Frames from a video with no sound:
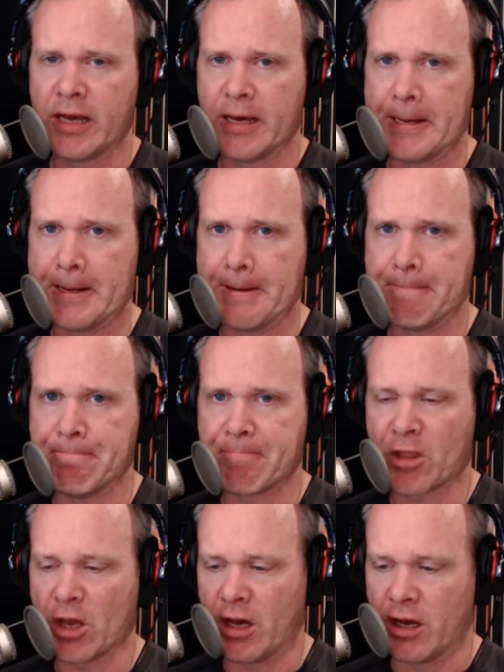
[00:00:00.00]
um,
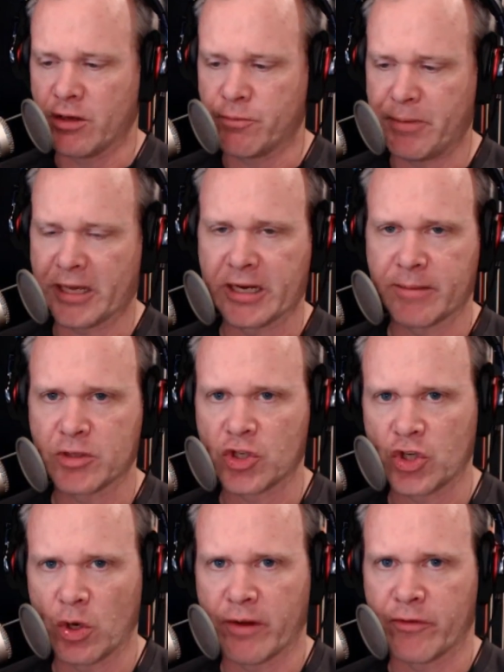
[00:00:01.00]
uh, picking up the
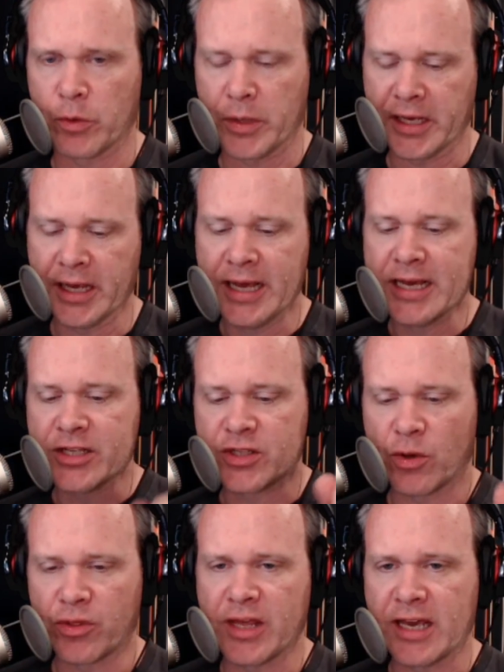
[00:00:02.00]
show every week.
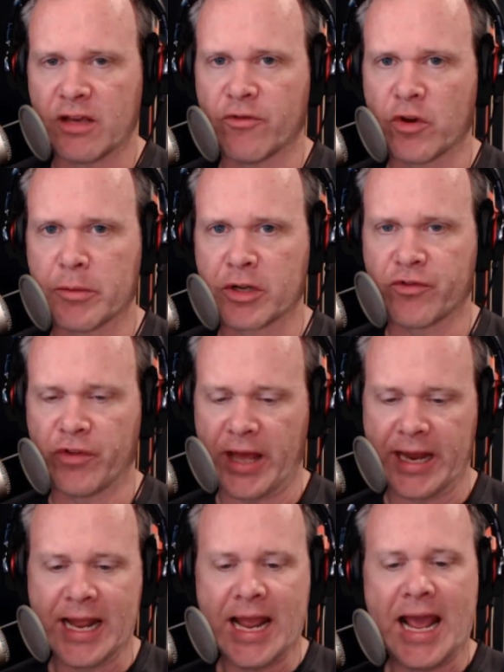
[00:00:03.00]
So thank you very much for that.